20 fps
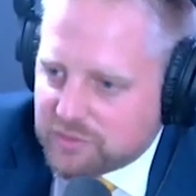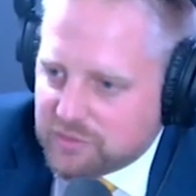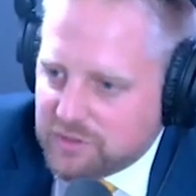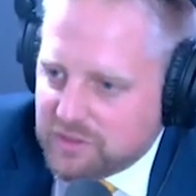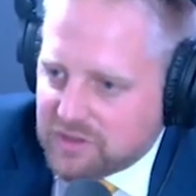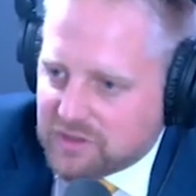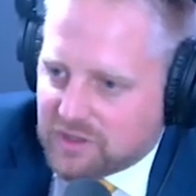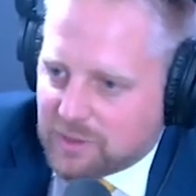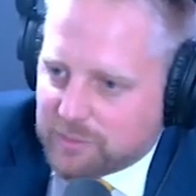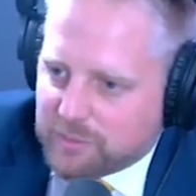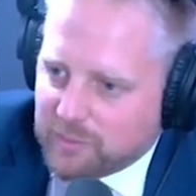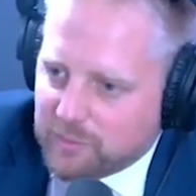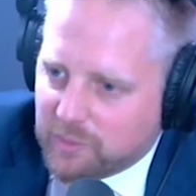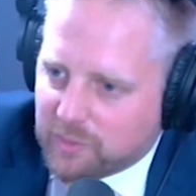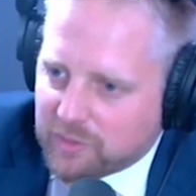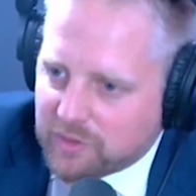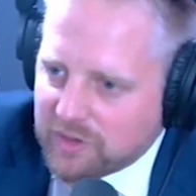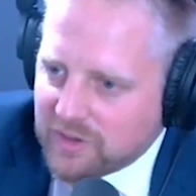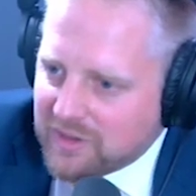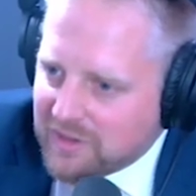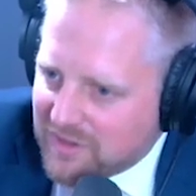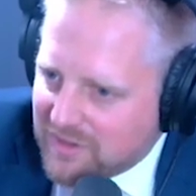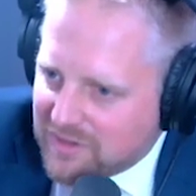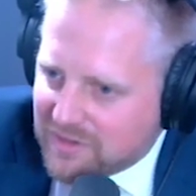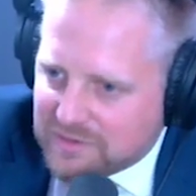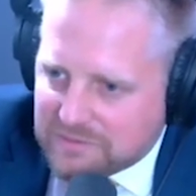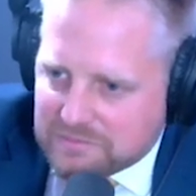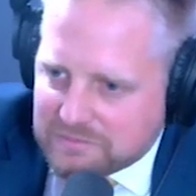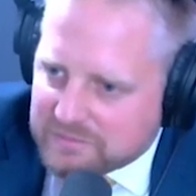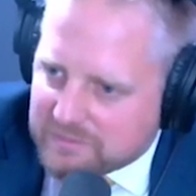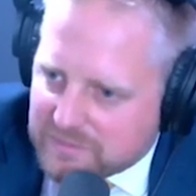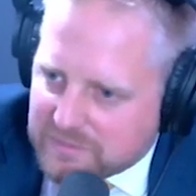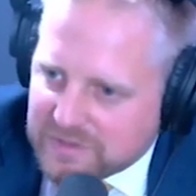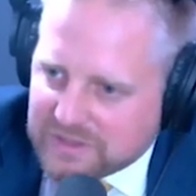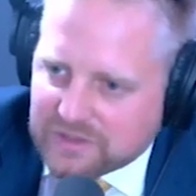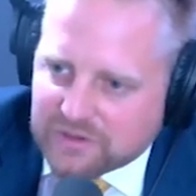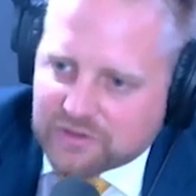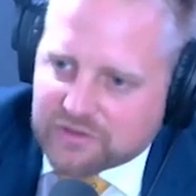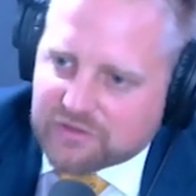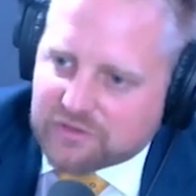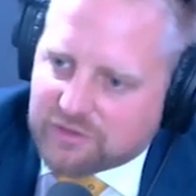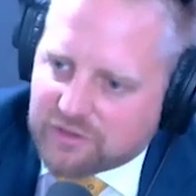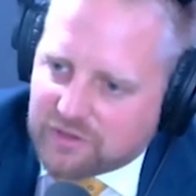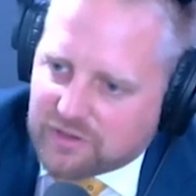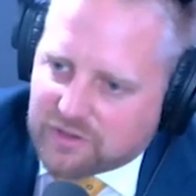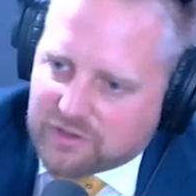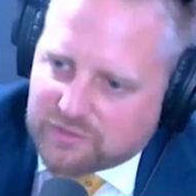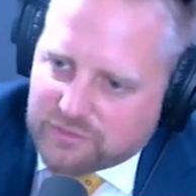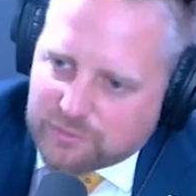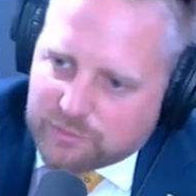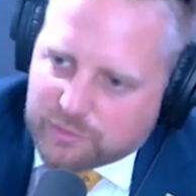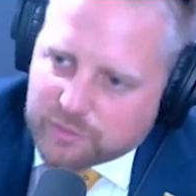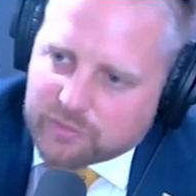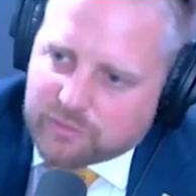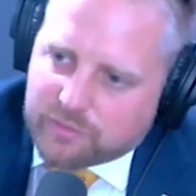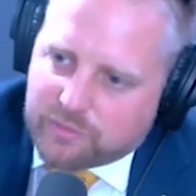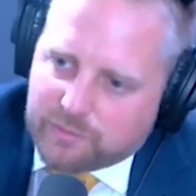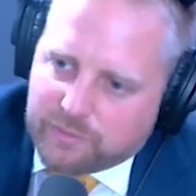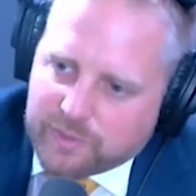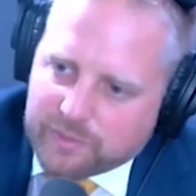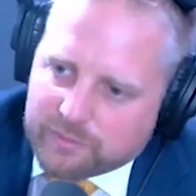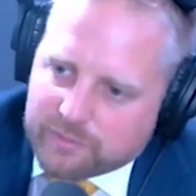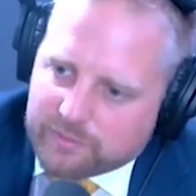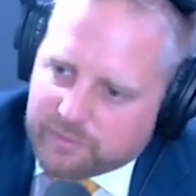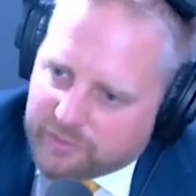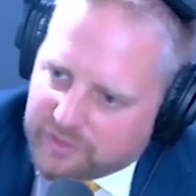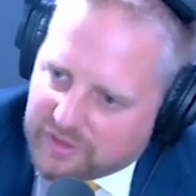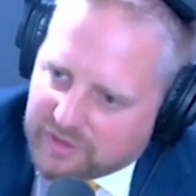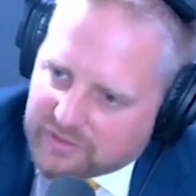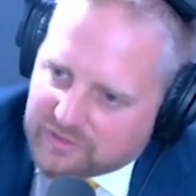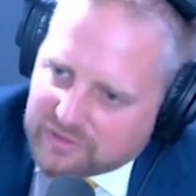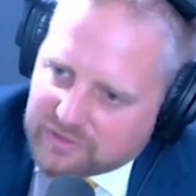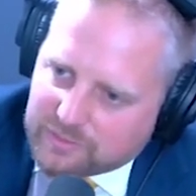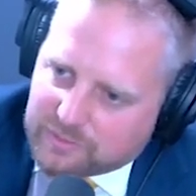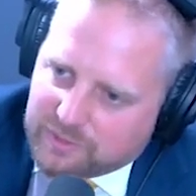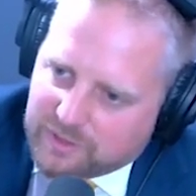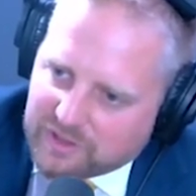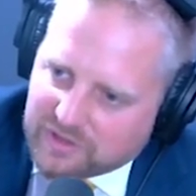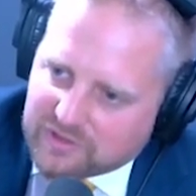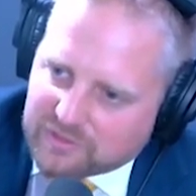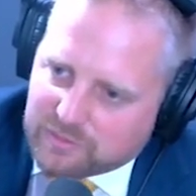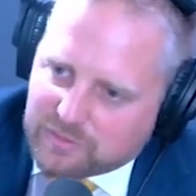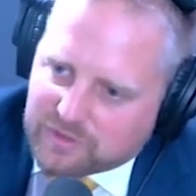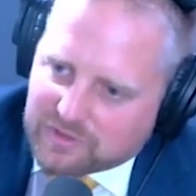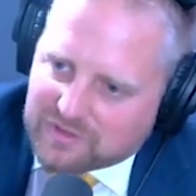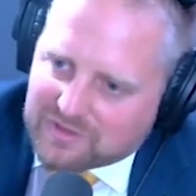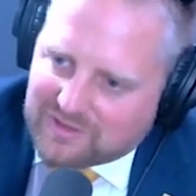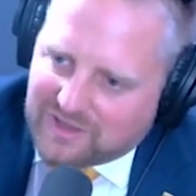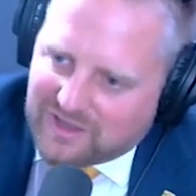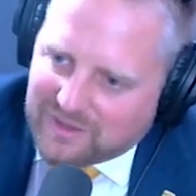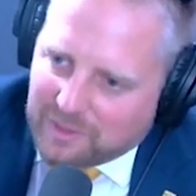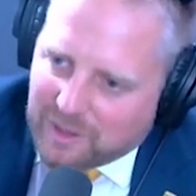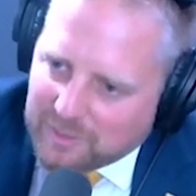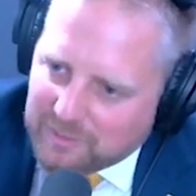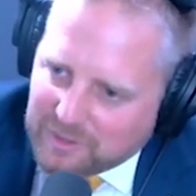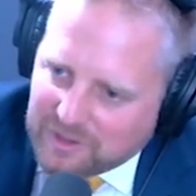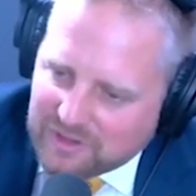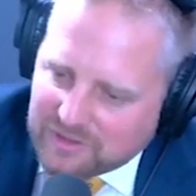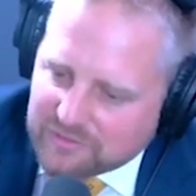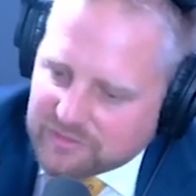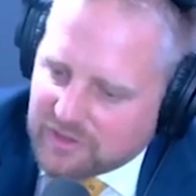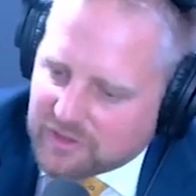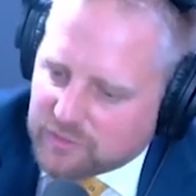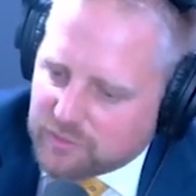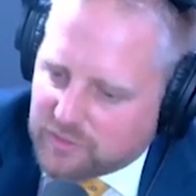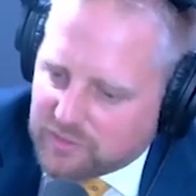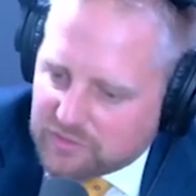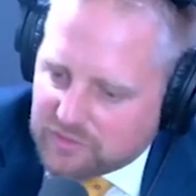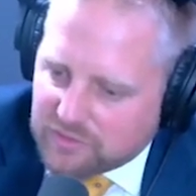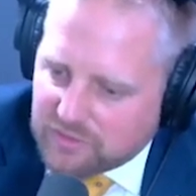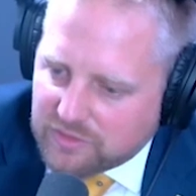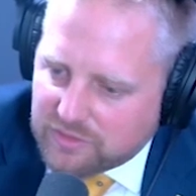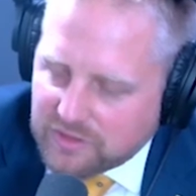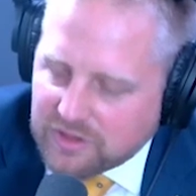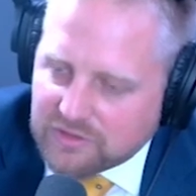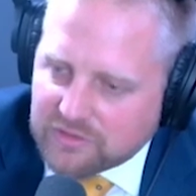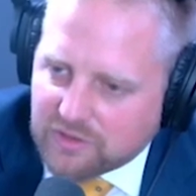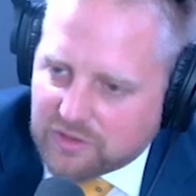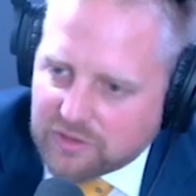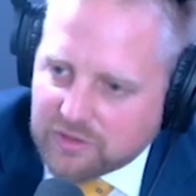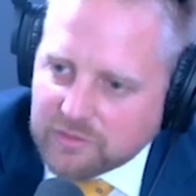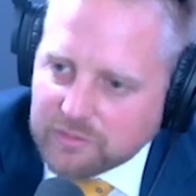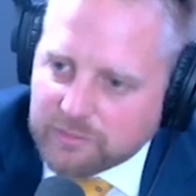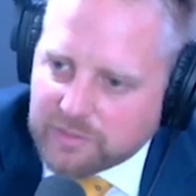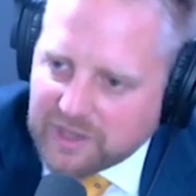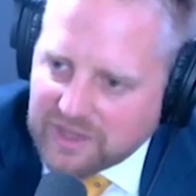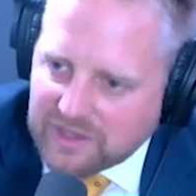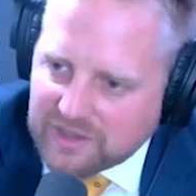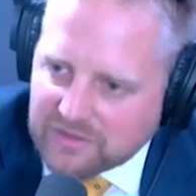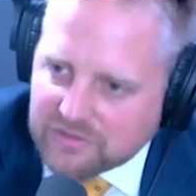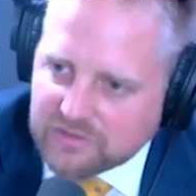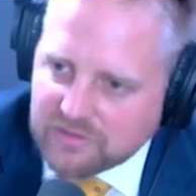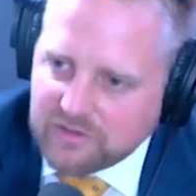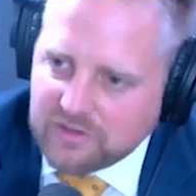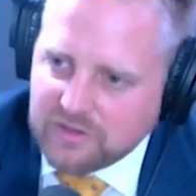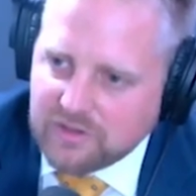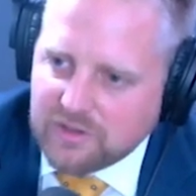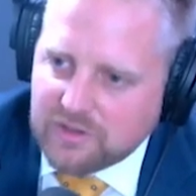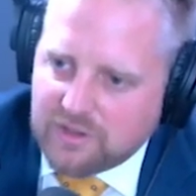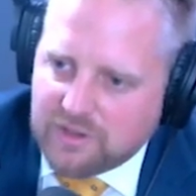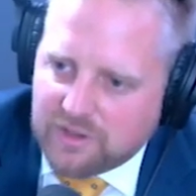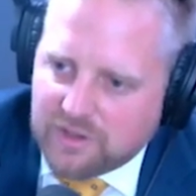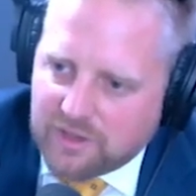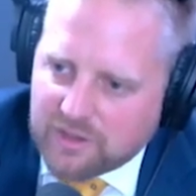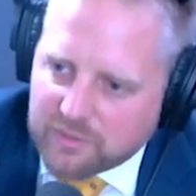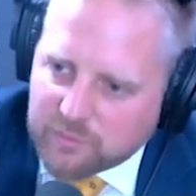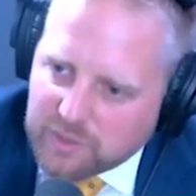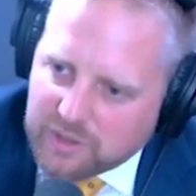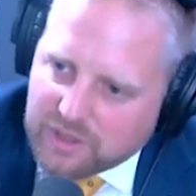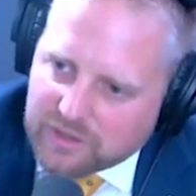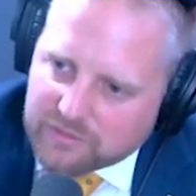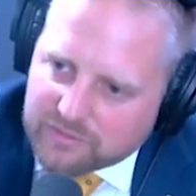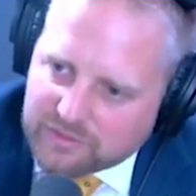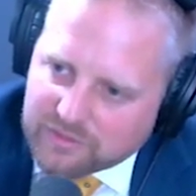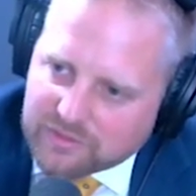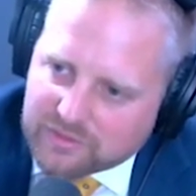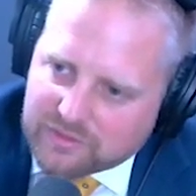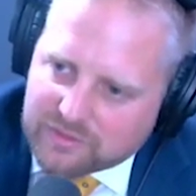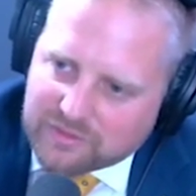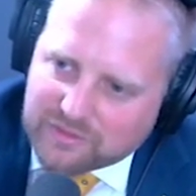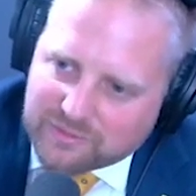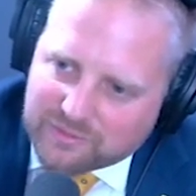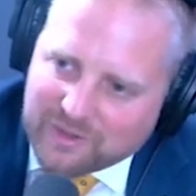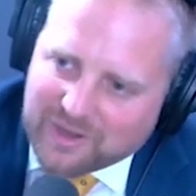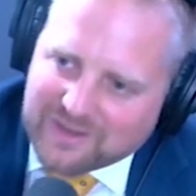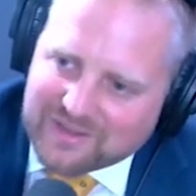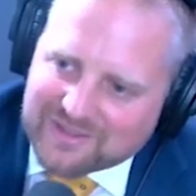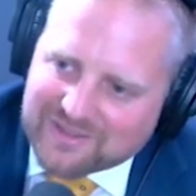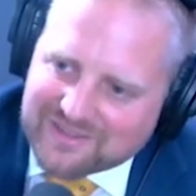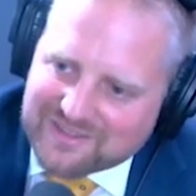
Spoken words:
We need a couple more years to put things in place, but I believe that once the things are in place and we have the right